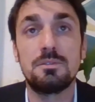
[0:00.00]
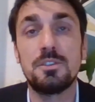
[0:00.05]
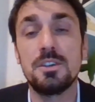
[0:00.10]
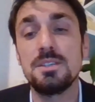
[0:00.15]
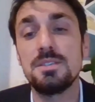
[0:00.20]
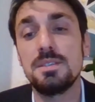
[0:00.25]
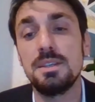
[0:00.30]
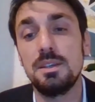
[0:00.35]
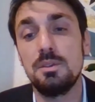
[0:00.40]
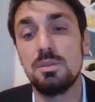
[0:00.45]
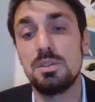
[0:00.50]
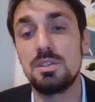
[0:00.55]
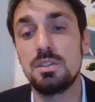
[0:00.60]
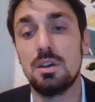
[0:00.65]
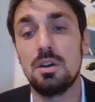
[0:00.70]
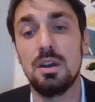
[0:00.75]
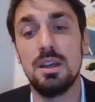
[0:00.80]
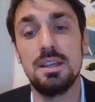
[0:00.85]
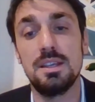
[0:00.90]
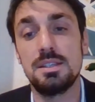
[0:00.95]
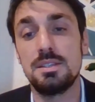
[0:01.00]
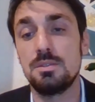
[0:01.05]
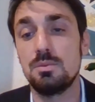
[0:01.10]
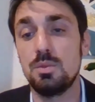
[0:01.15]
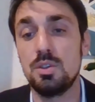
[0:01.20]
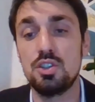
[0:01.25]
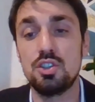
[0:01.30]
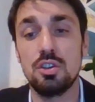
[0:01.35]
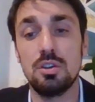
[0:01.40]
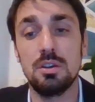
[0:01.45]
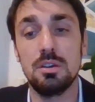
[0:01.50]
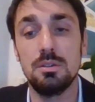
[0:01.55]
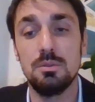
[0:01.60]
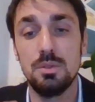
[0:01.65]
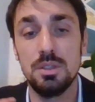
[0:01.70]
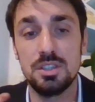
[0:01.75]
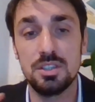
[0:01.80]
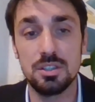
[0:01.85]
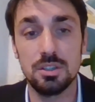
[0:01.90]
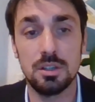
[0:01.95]
The first thing we saw is
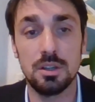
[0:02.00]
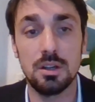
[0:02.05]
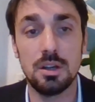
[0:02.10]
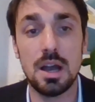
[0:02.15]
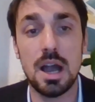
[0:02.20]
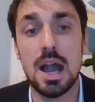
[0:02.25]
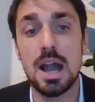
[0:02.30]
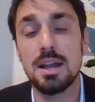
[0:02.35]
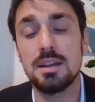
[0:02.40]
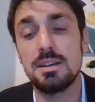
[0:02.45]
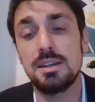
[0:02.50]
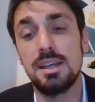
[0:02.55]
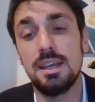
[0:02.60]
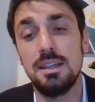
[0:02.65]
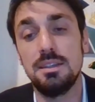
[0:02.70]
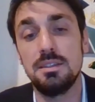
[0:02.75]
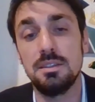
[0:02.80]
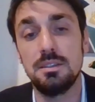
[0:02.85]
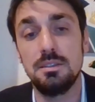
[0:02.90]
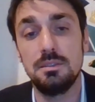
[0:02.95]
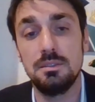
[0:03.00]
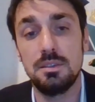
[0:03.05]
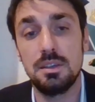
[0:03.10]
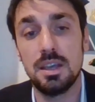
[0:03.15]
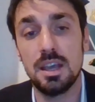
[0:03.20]
we saw aggregated